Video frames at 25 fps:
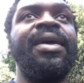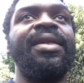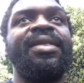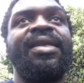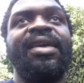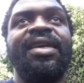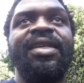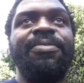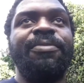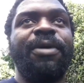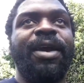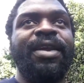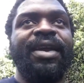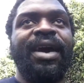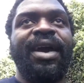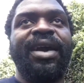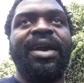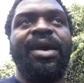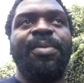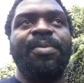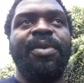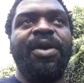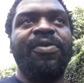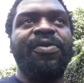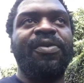this might not
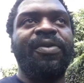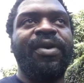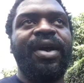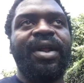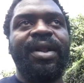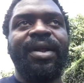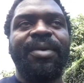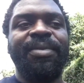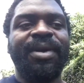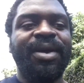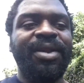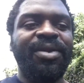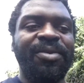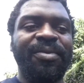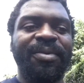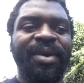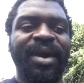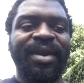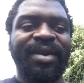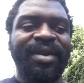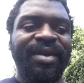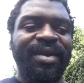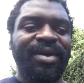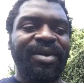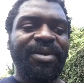come off well. I mean, you
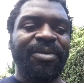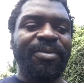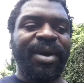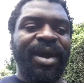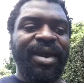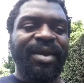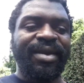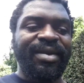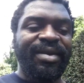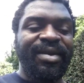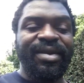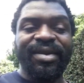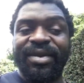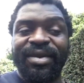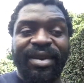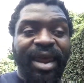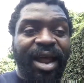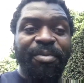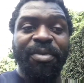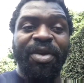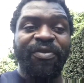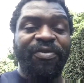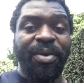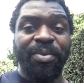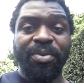might, you might
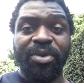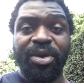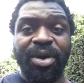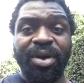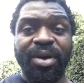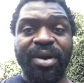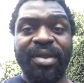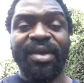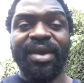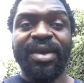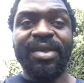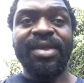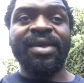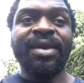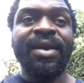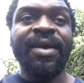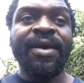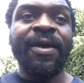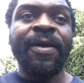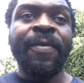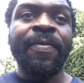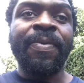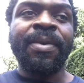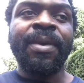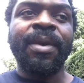tell me if I'm wrong on this,
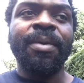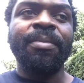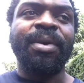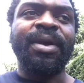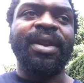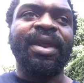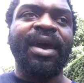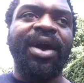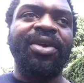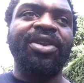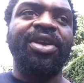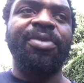but how